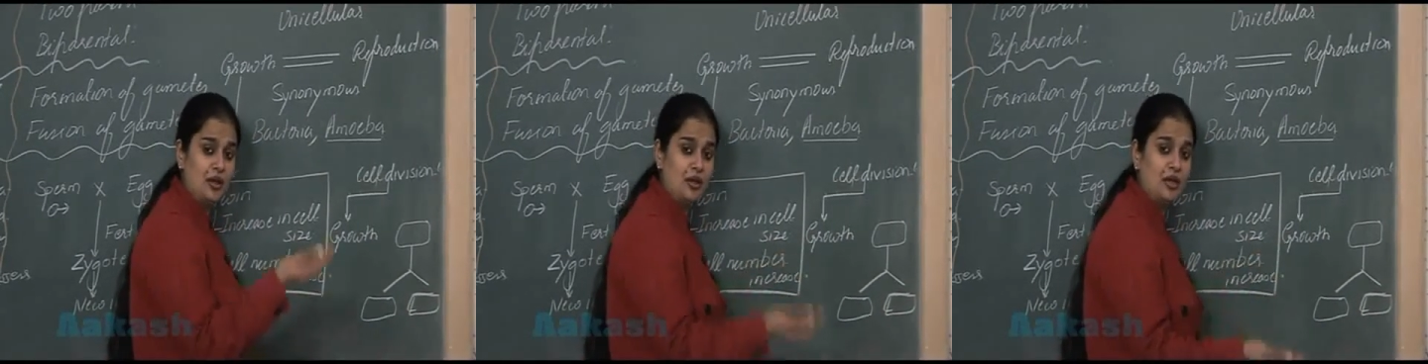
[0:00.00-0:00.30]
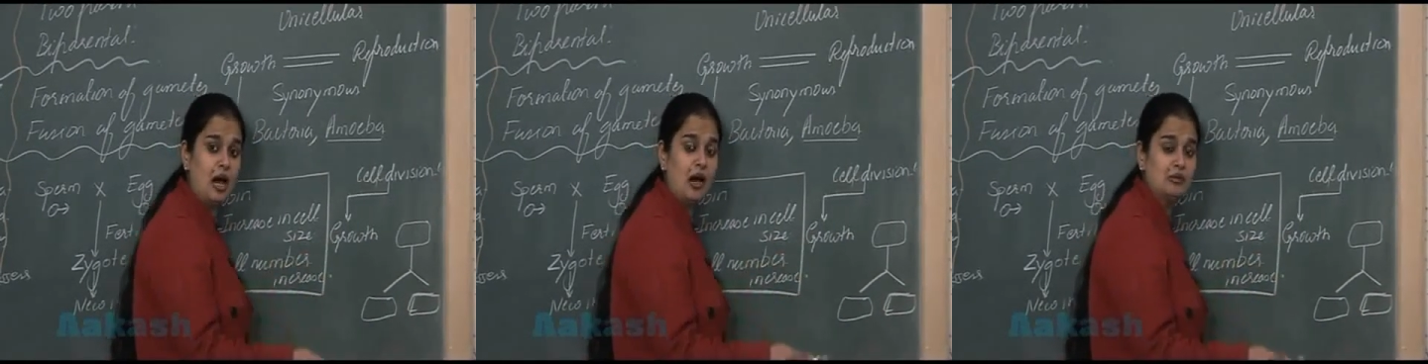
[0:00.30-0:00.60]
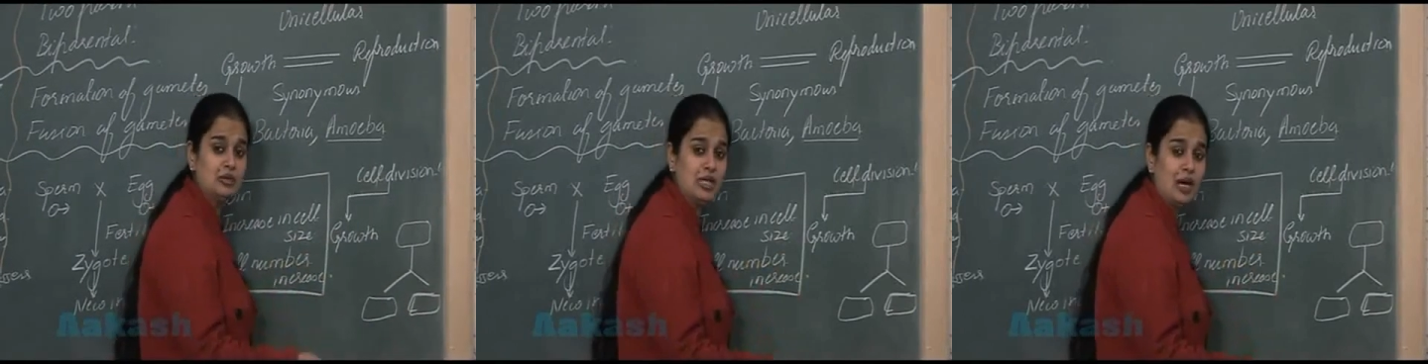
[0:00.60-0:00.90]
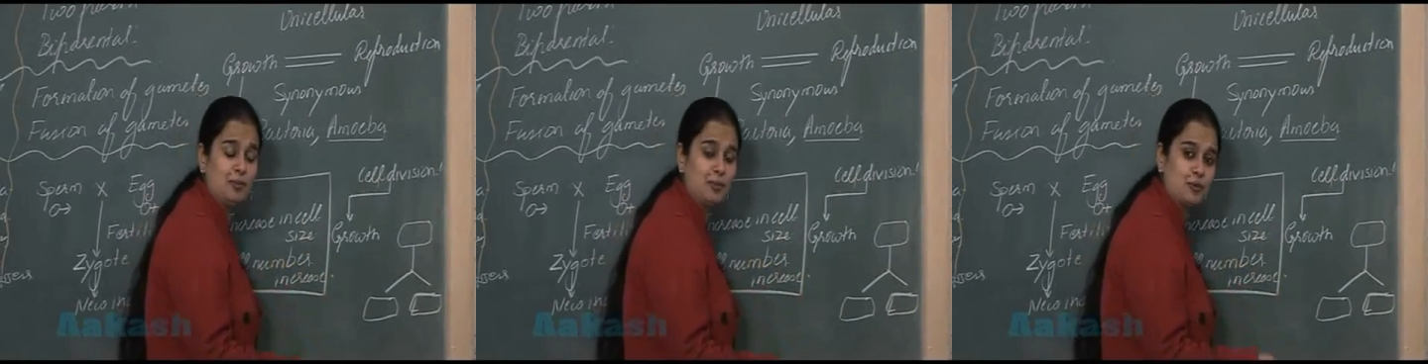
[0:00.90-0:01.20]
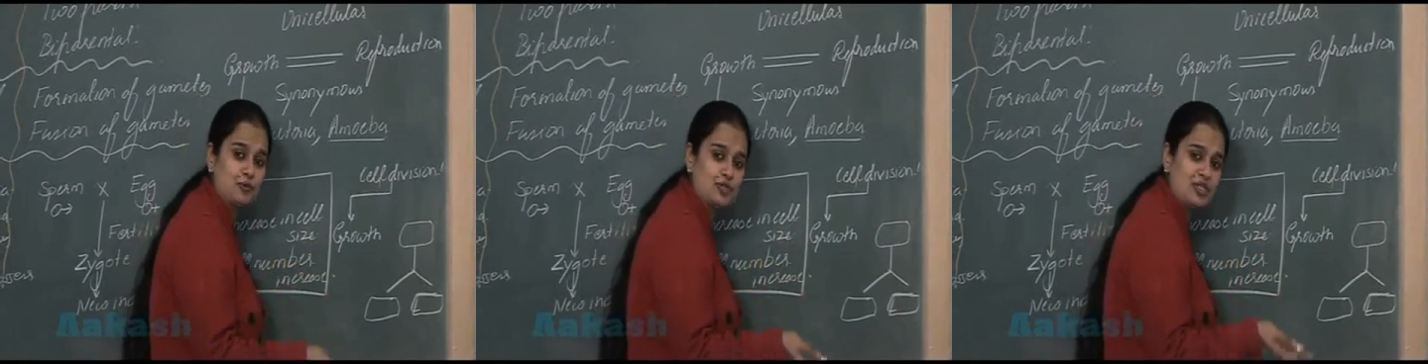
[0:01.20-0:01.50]
now the
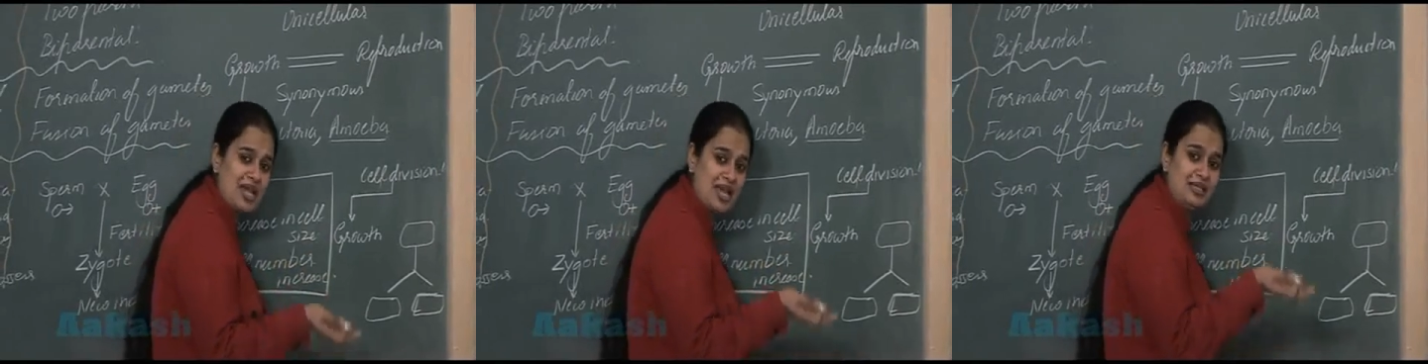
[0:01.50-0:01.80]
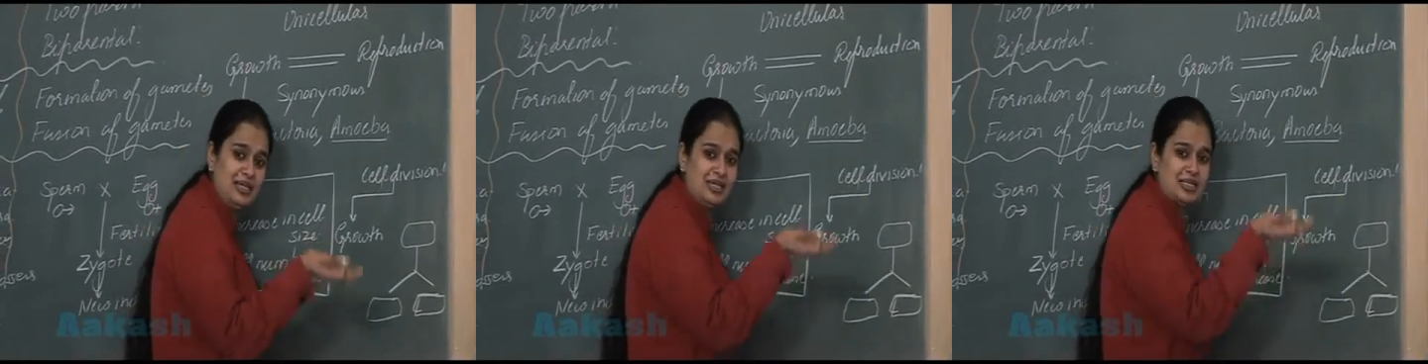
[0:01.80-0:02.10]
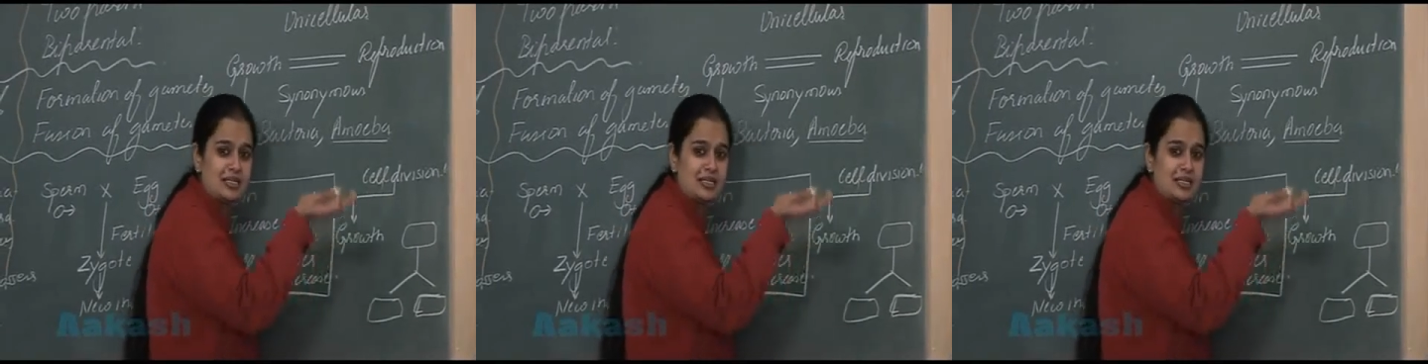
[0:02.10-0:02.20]
progeny